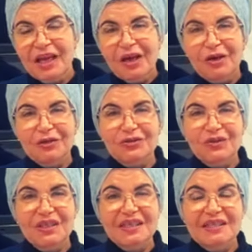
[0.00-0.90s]
Also,
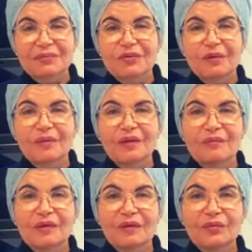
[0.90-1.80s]
there is a
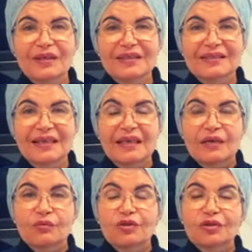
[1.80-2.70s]
problem with,
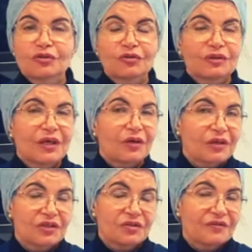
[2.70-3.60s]
we don't know the
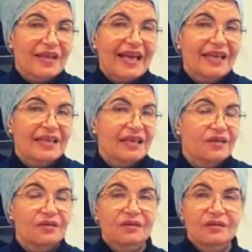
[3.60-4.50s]
origin of the headache
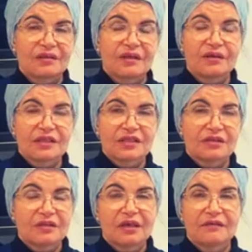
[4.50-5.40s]
or origin
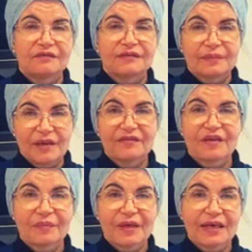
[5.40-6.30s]
of the
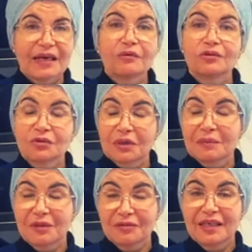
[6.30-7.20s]
pelvic pain. I will talk
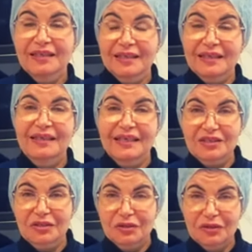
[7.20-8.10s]
about headache later
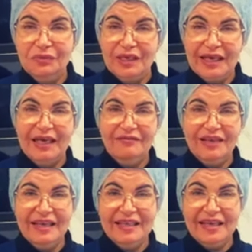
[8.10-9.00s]
on when I have a
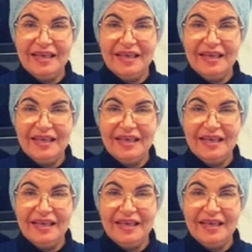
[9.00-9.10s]
headache